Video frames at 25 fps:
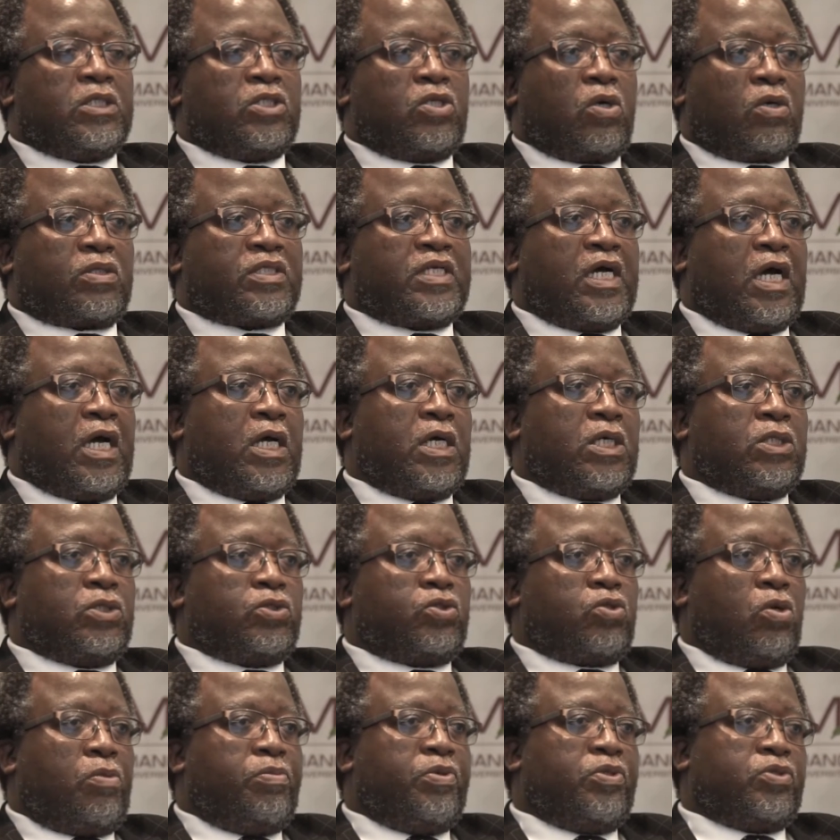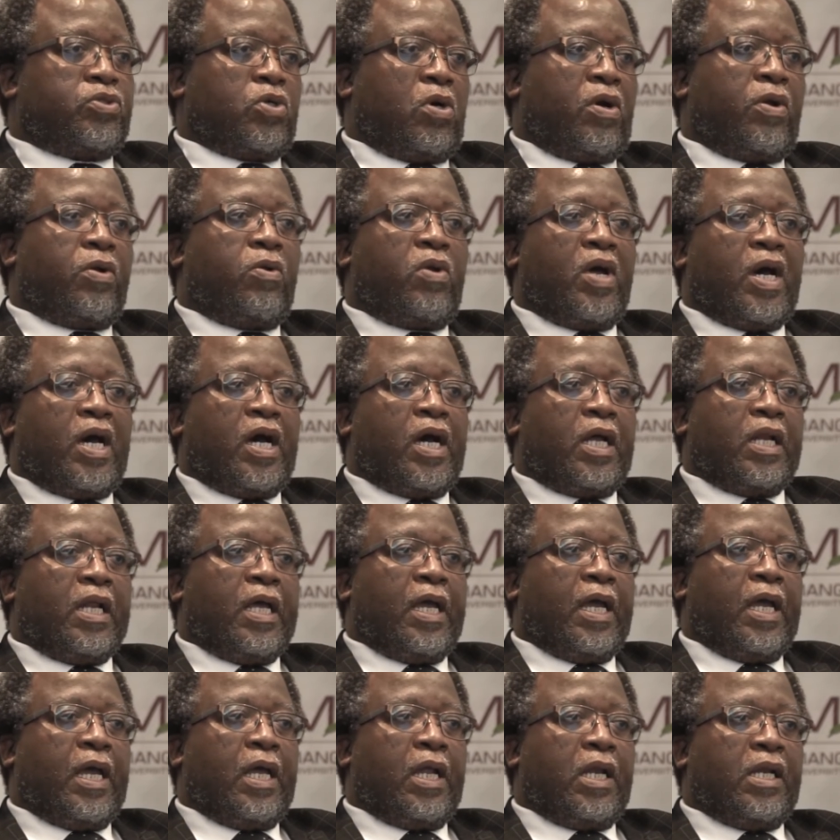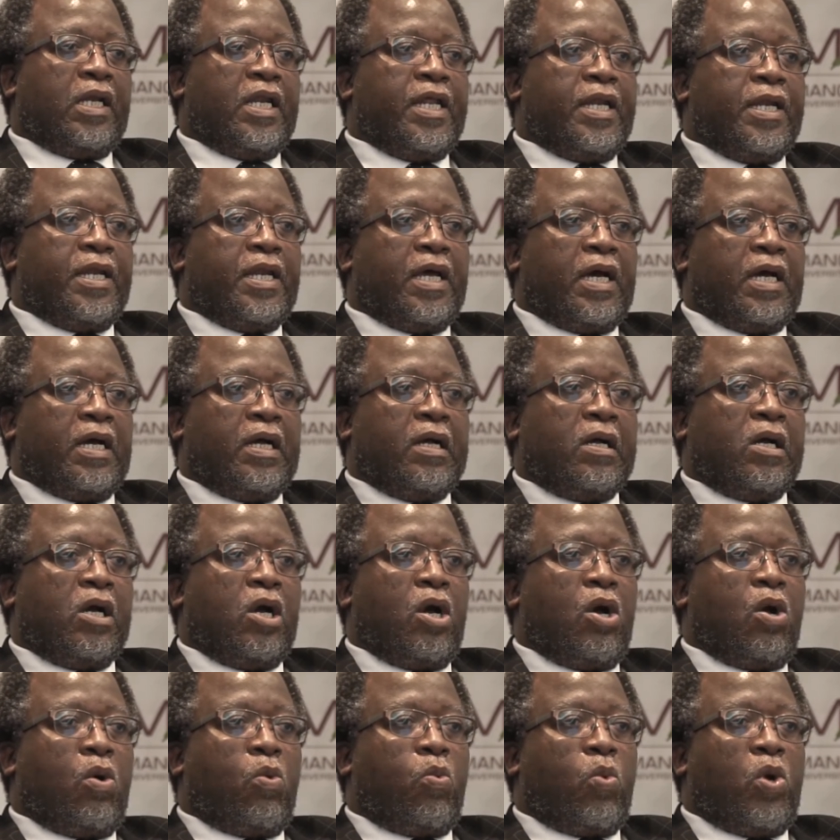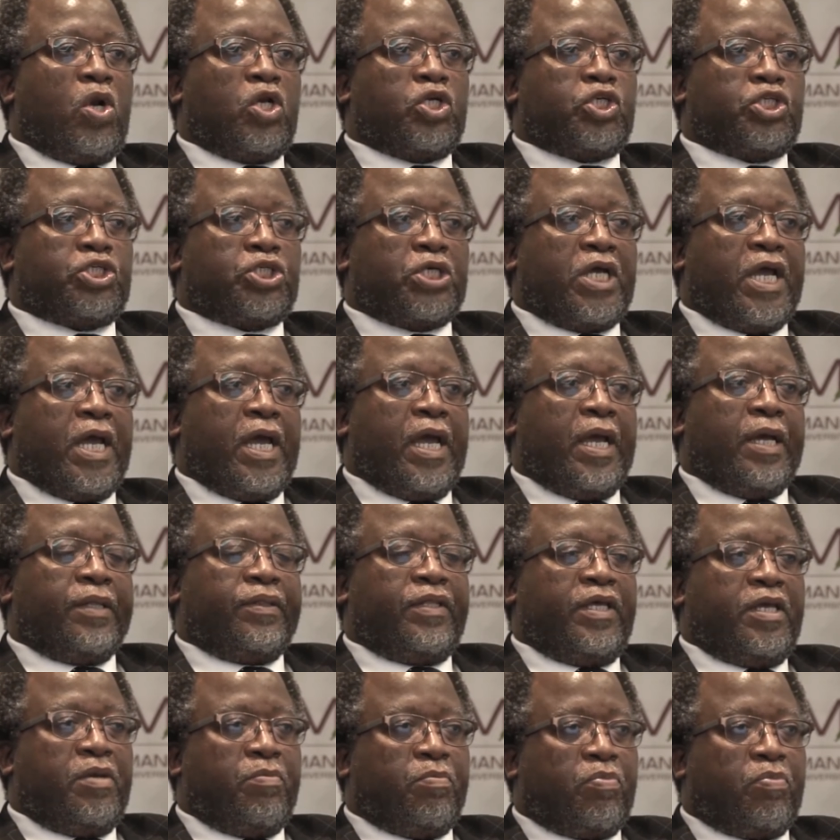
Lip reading: Dr. Ntobizonda Linda will share the